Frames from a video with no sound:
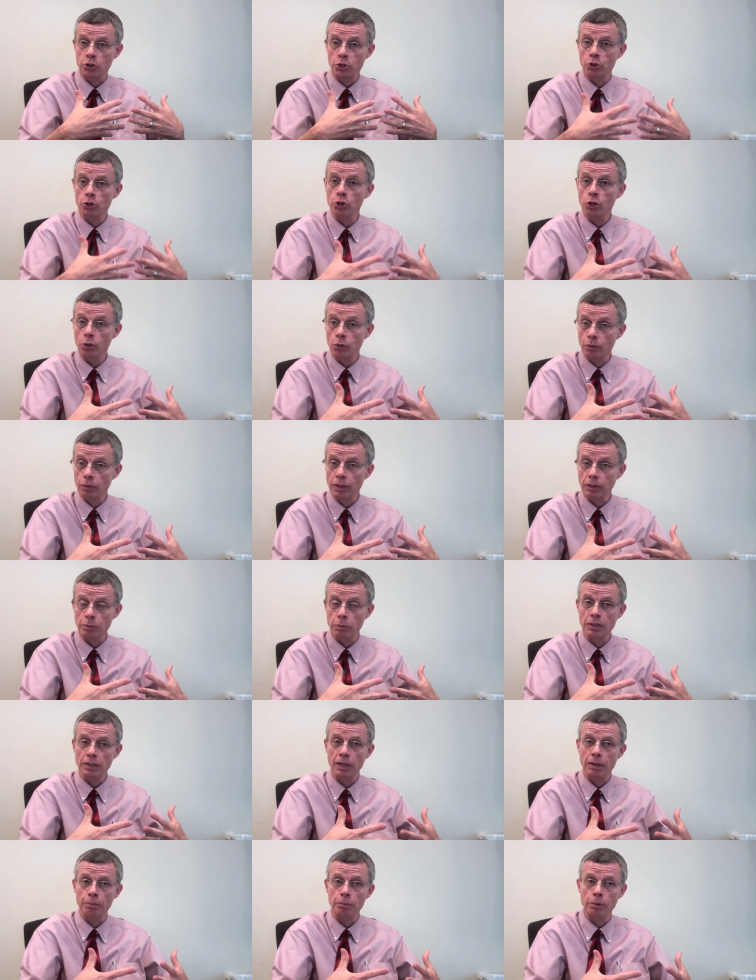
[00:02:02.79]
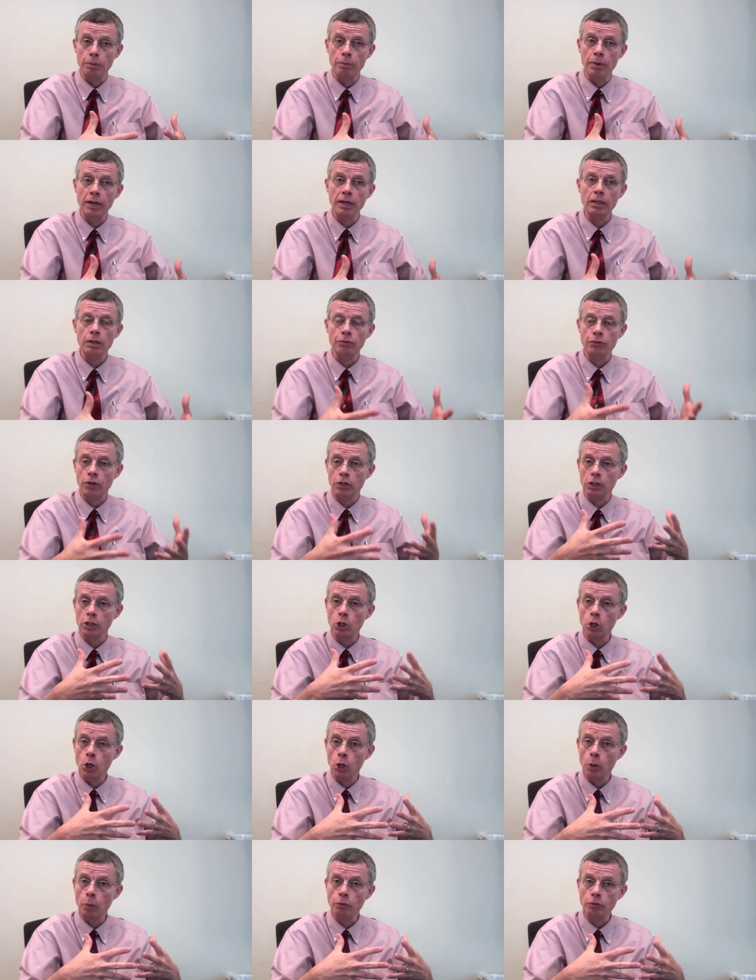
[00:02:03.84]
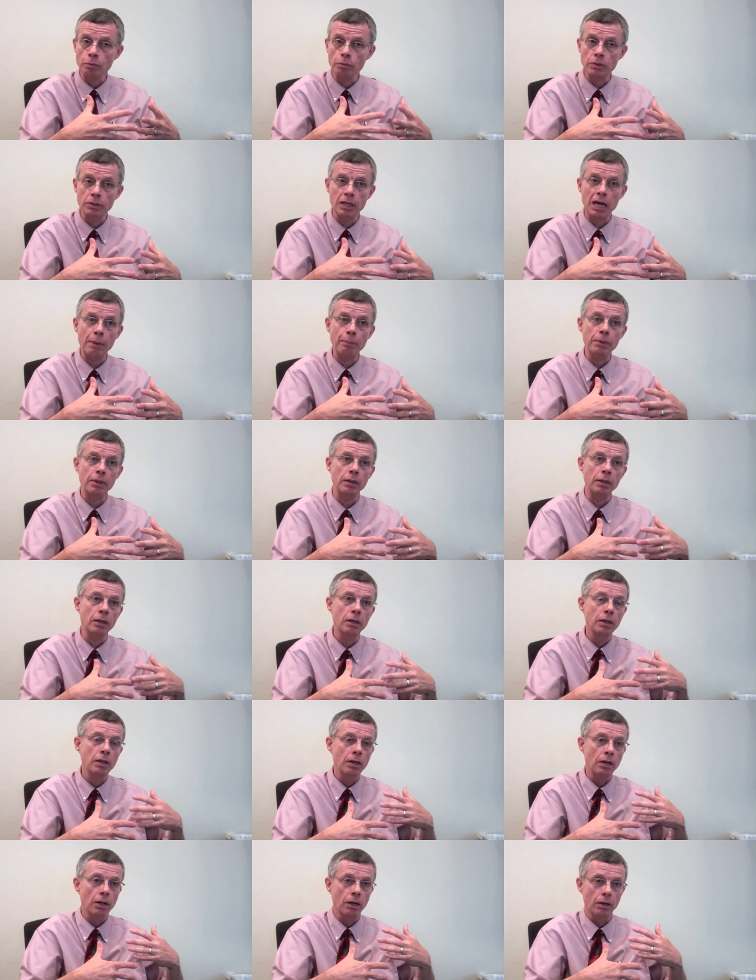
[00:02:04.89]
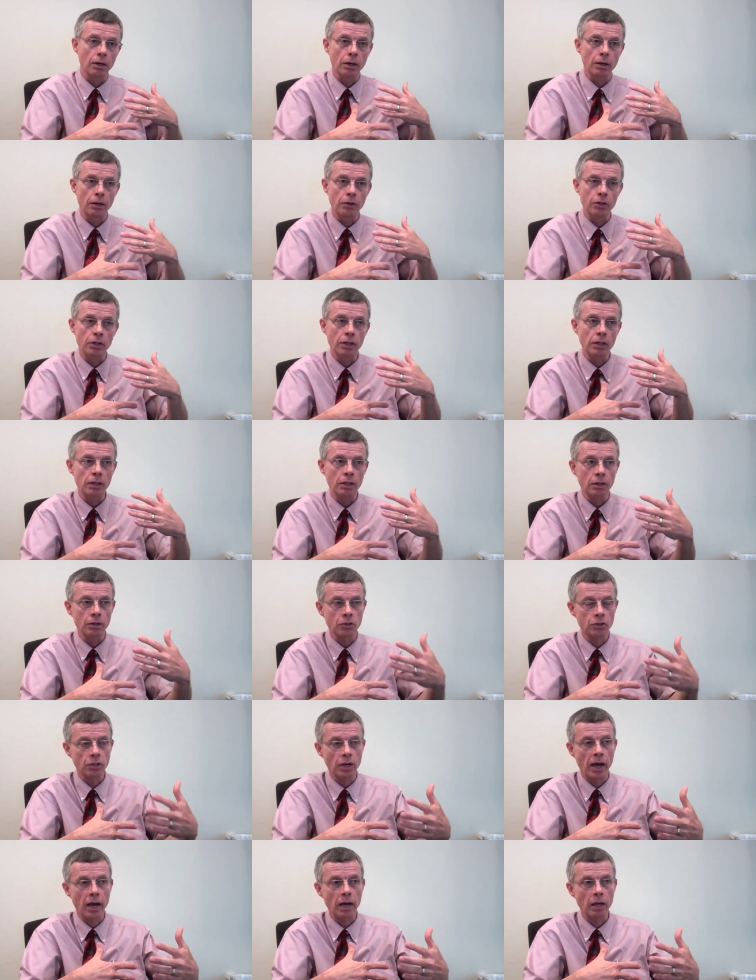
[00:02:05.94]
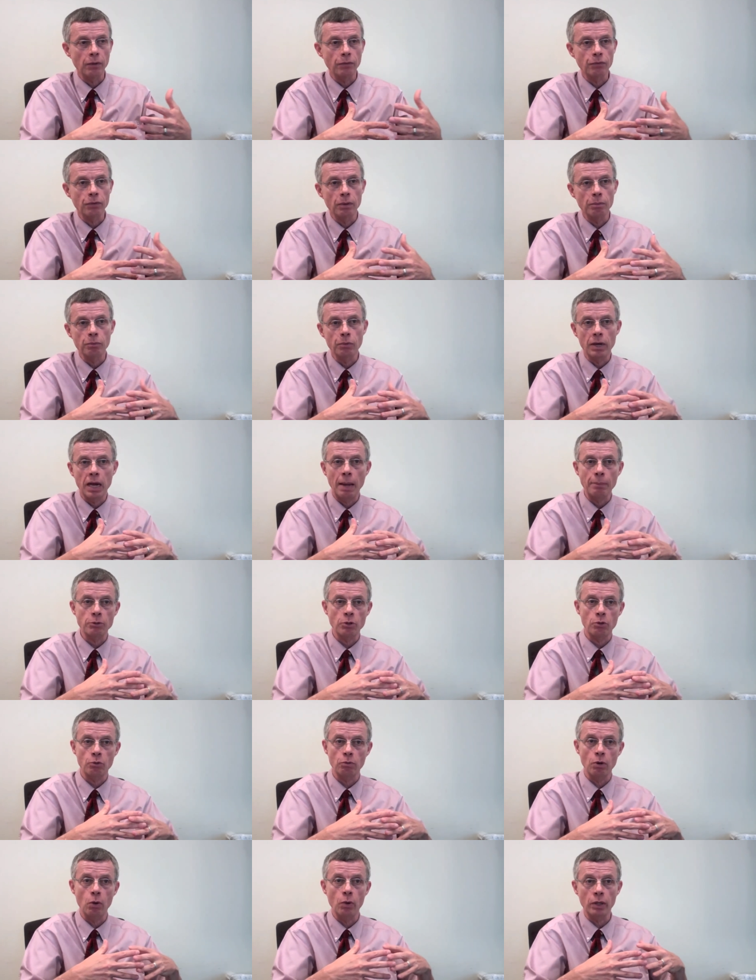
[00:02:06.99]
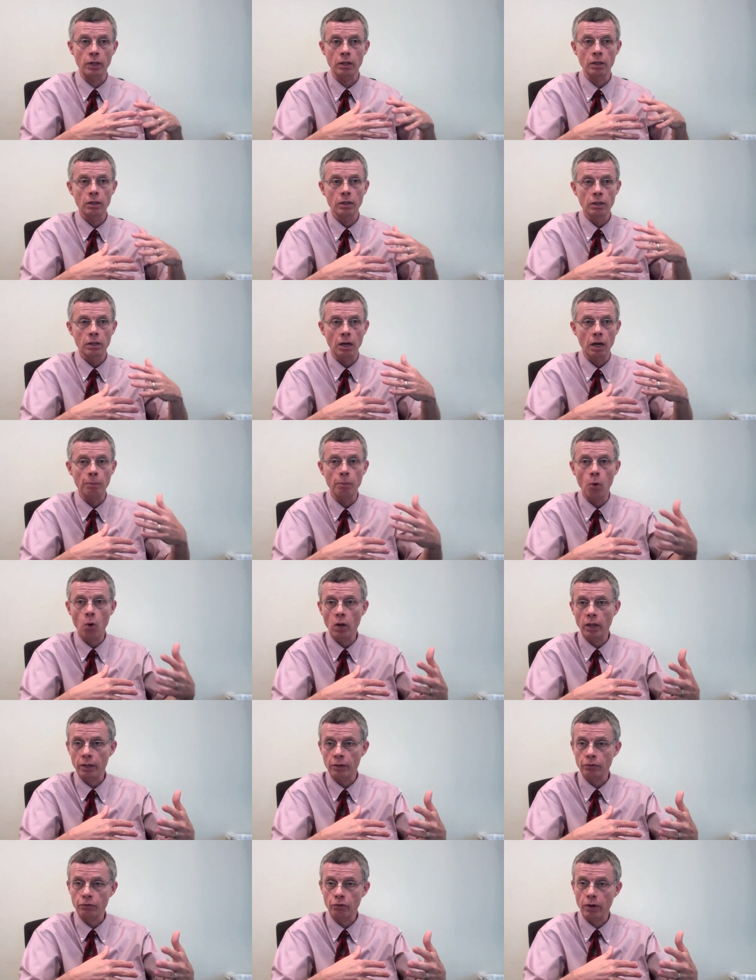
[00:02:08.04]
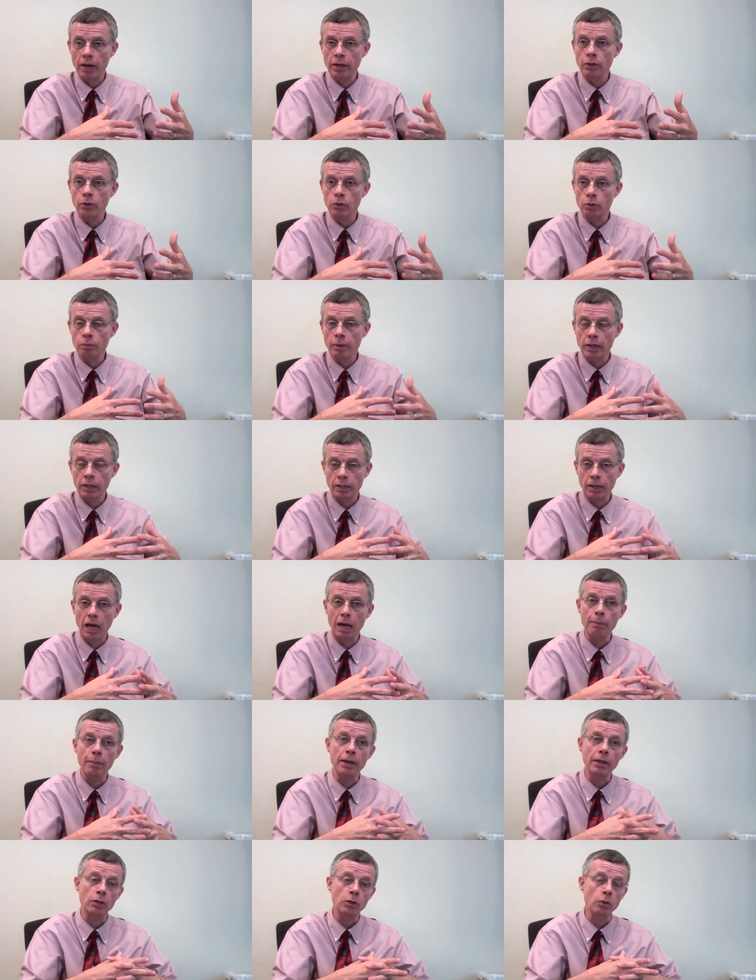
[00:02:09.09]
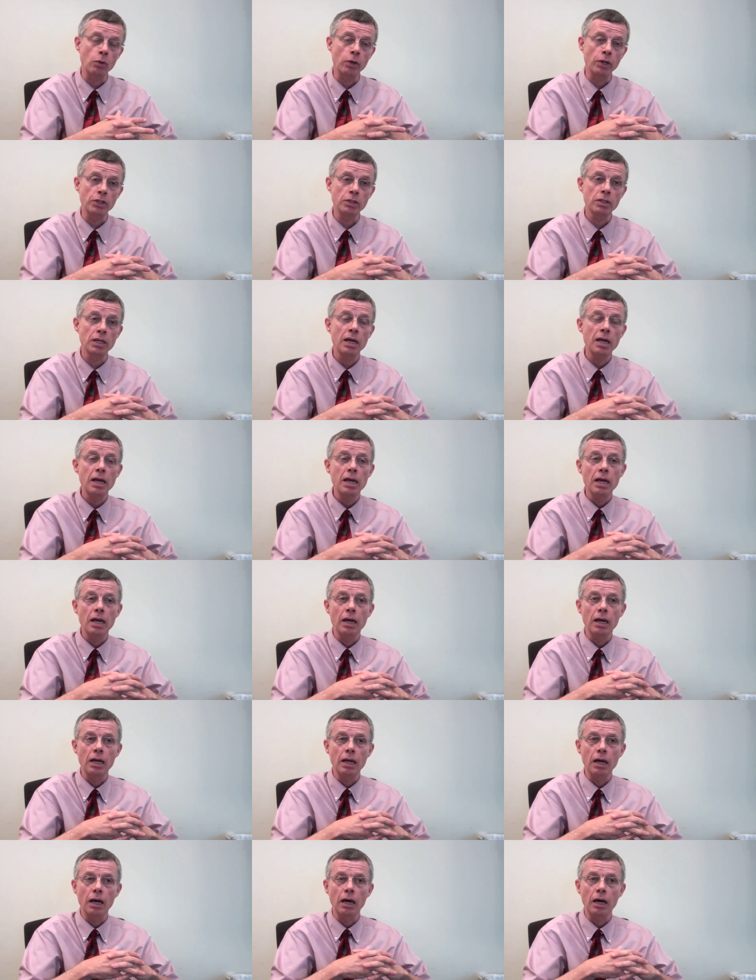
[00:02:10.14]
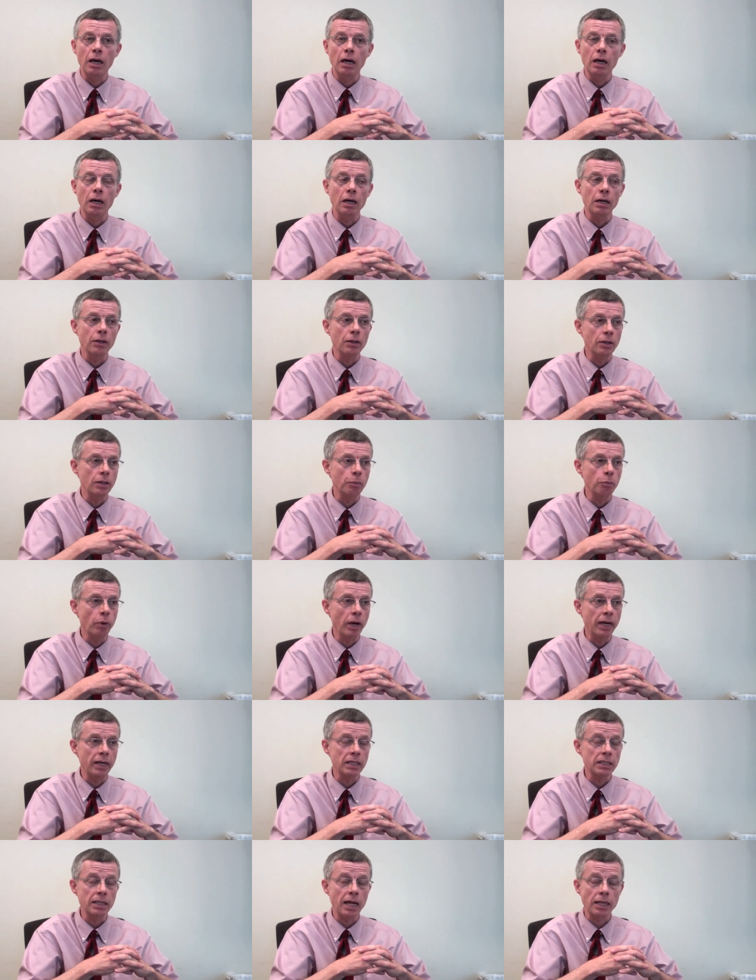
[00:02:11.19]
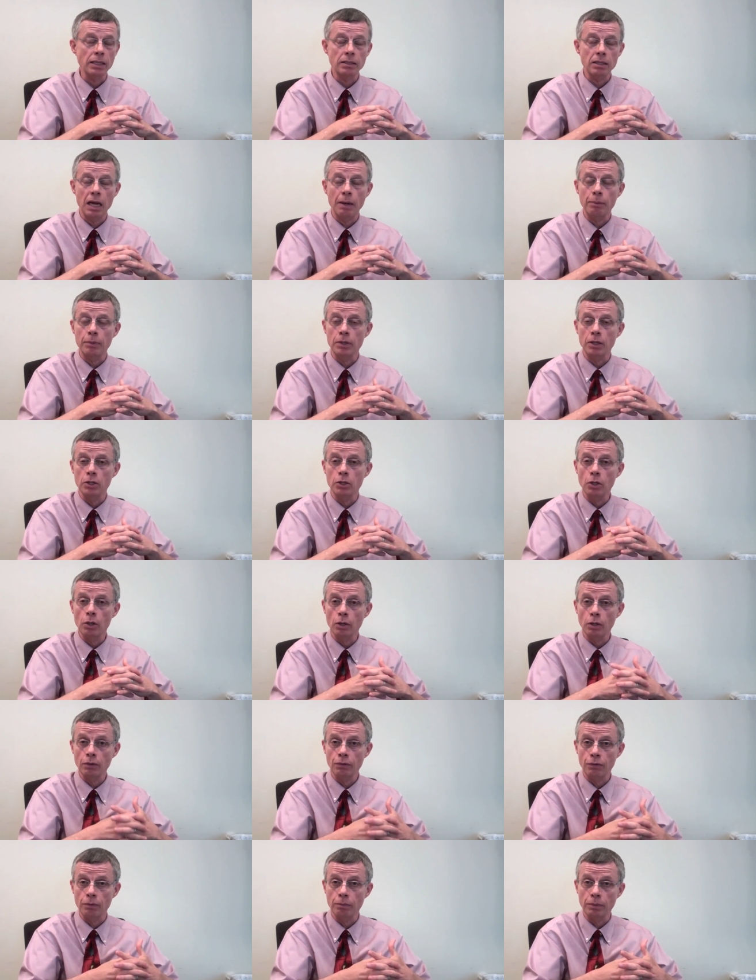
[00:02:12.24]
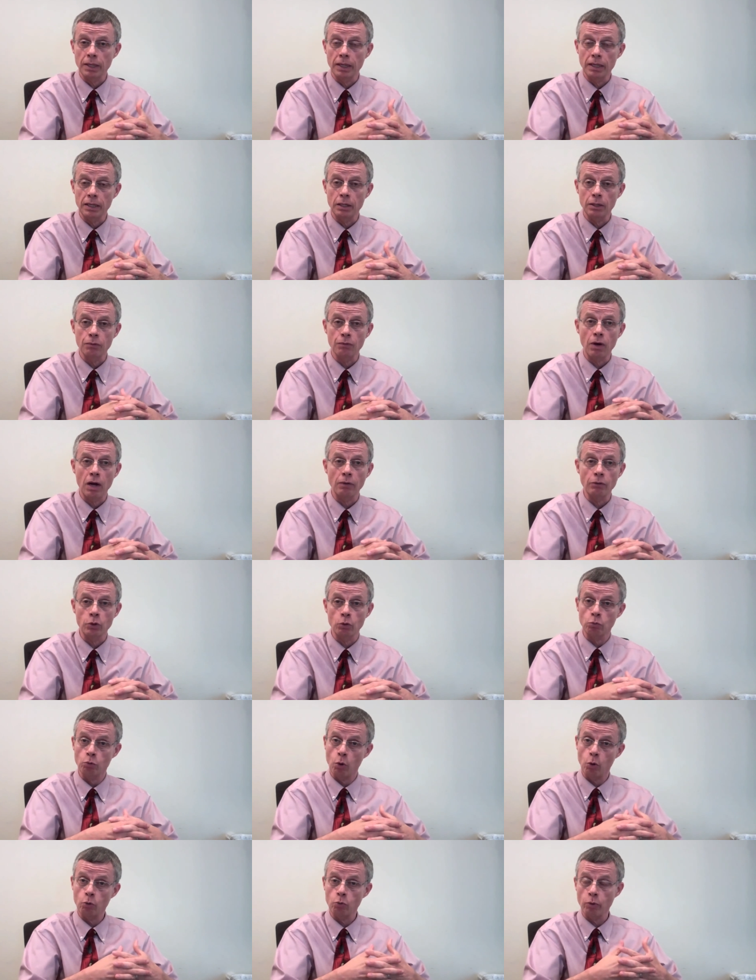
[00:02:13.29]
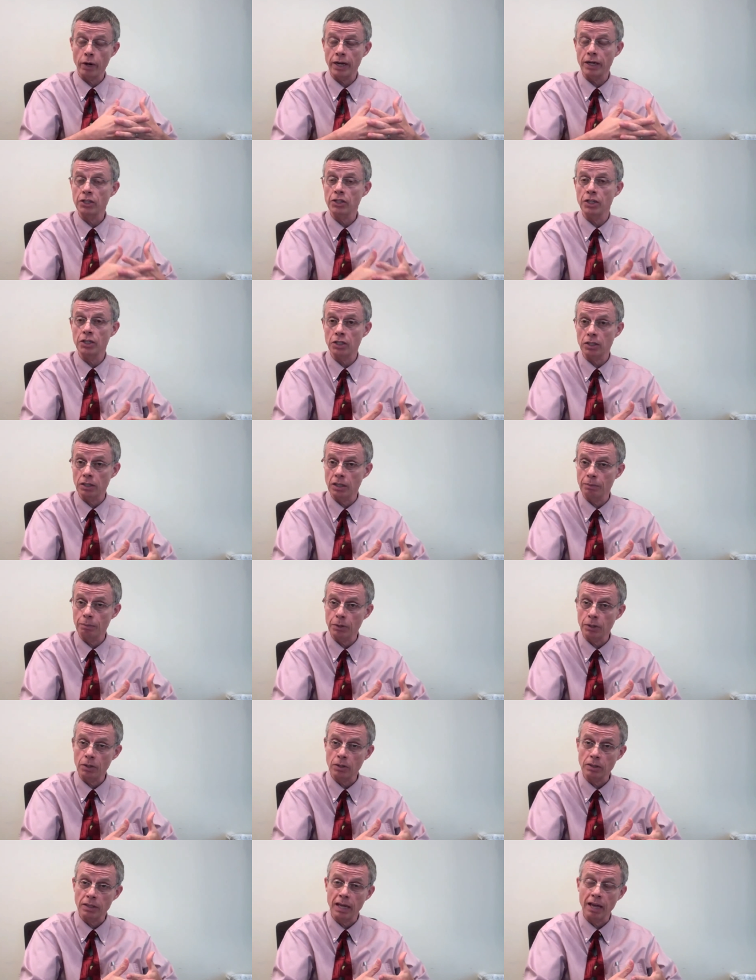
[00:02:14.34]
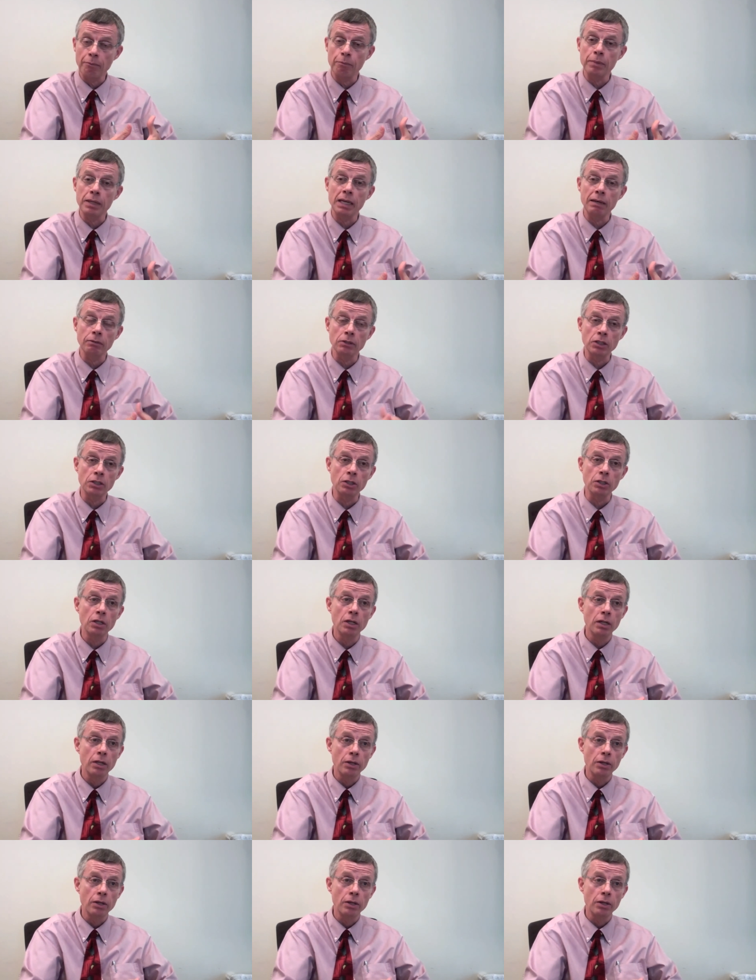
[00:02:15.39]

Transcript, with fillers: should do, preventing the frontal lobes from stopping the child from perhaps throwing a ball at a friend who made a comment, or it's, uh, the brain is not stopping the adult from getting involved in a road rage incident because they haven't been able to